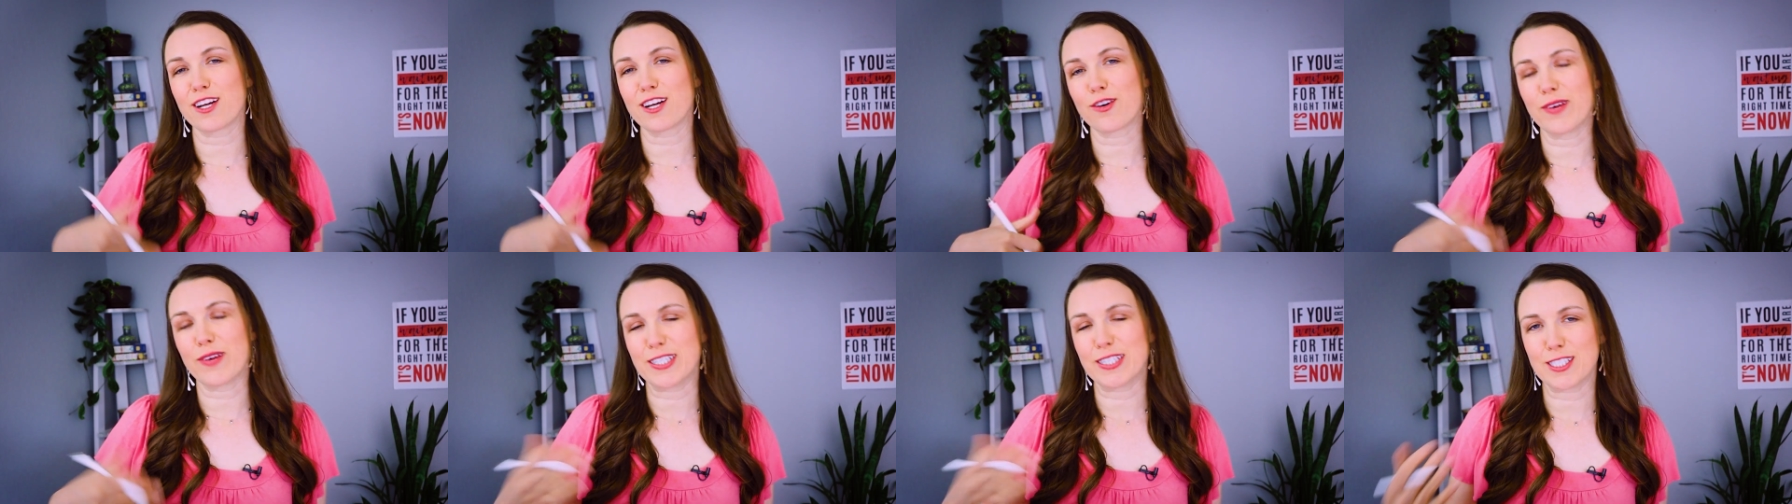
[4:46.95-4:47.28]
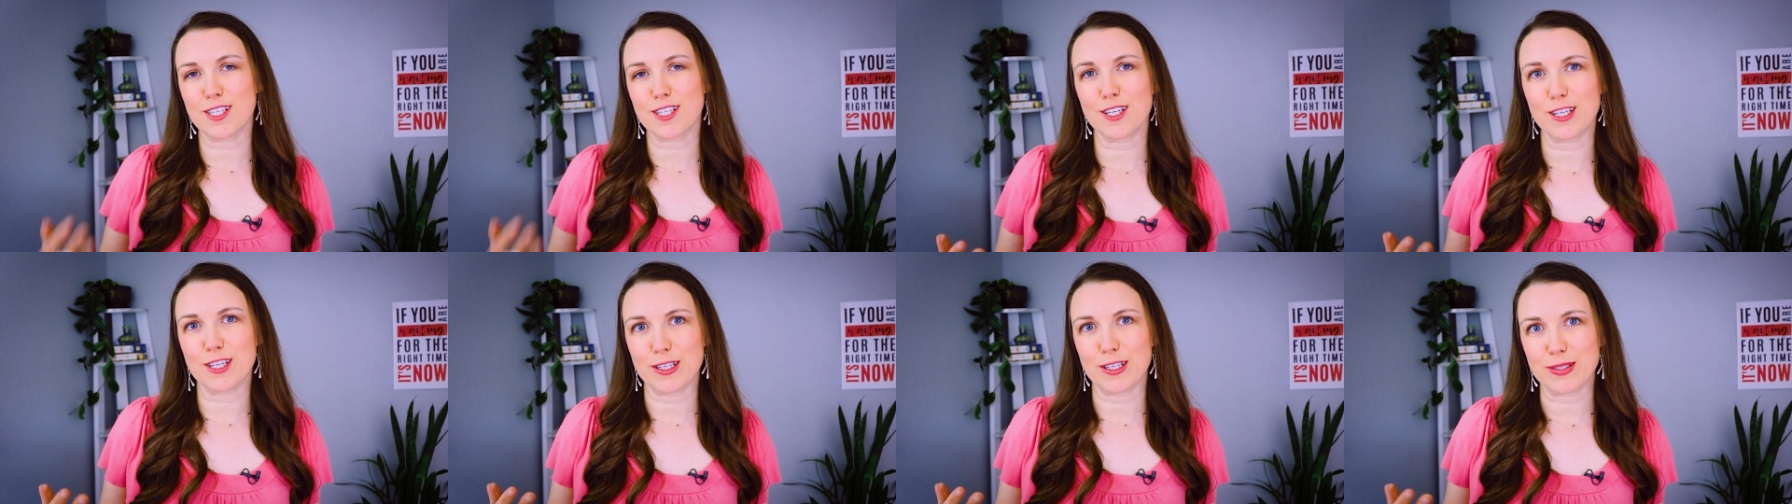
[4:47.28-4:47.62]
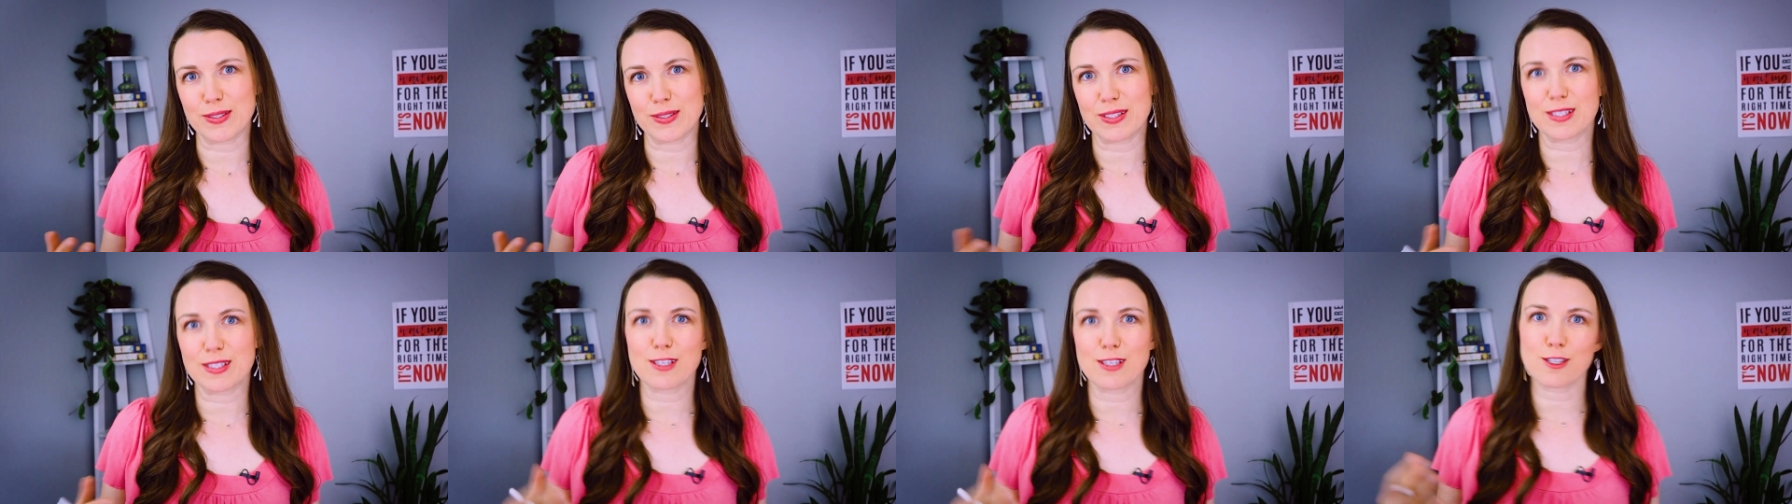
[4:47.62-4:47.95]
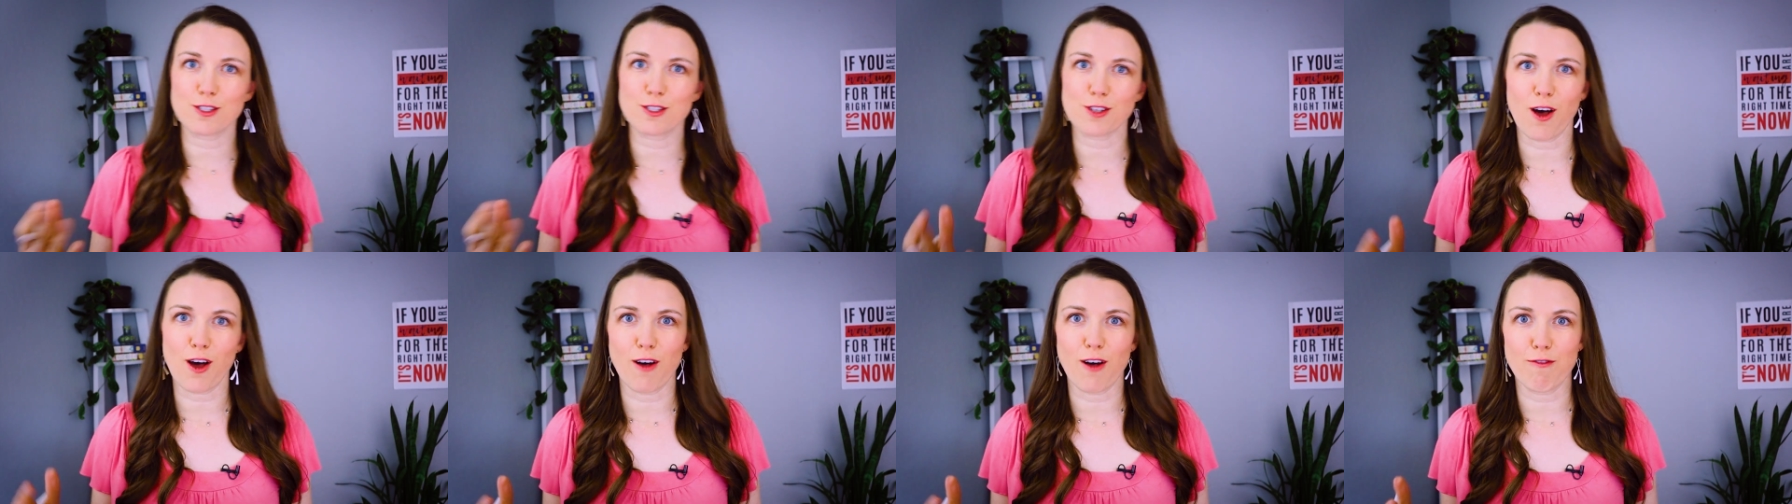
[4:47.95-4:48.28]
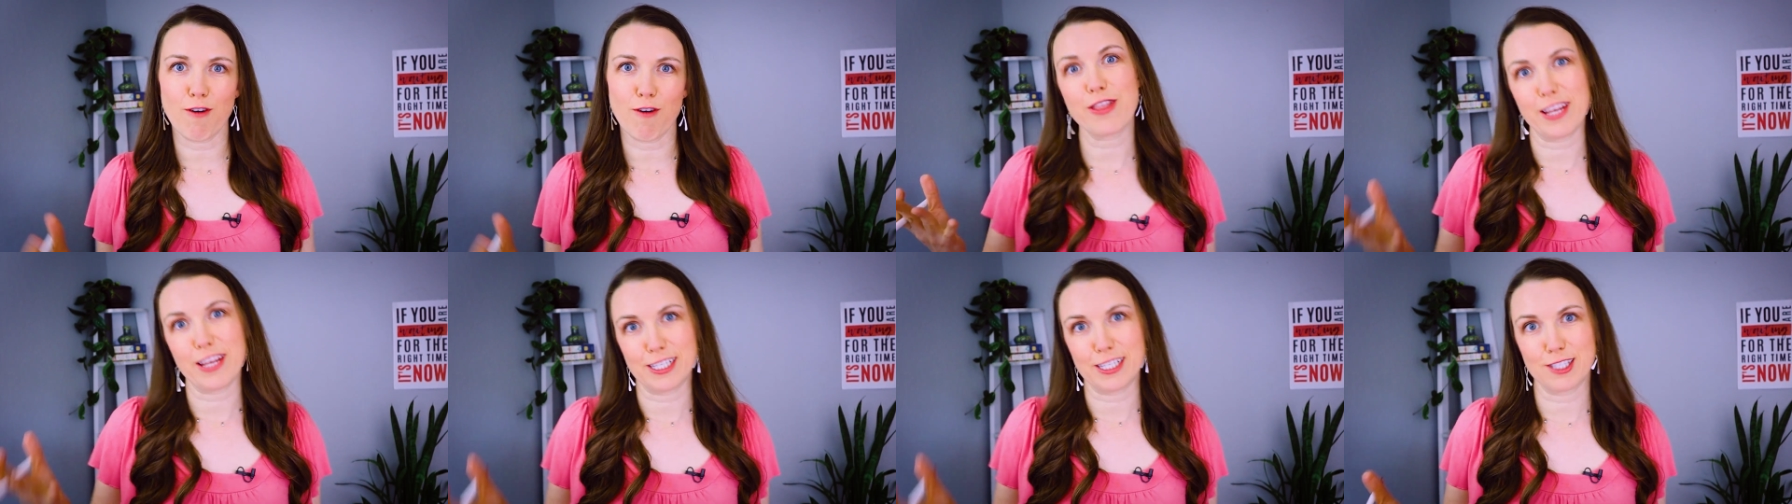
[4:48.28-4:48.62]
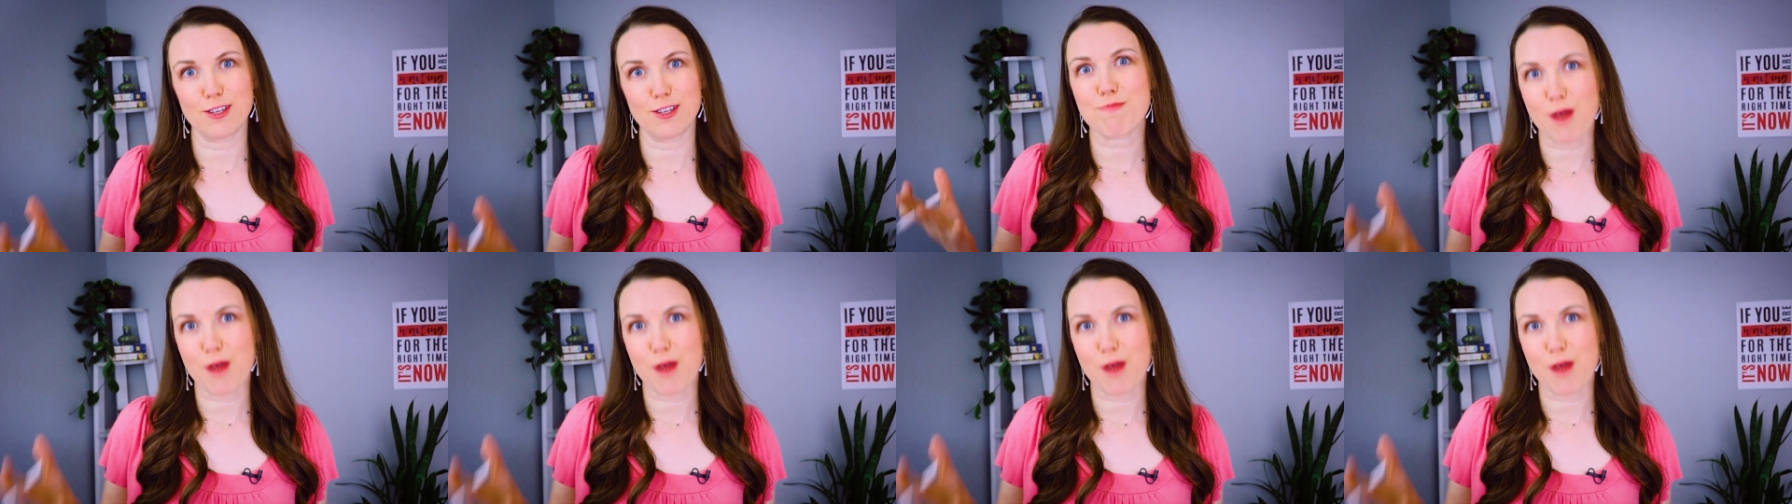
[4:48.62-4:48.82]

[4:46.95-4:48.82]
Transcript: you're going to use to solve this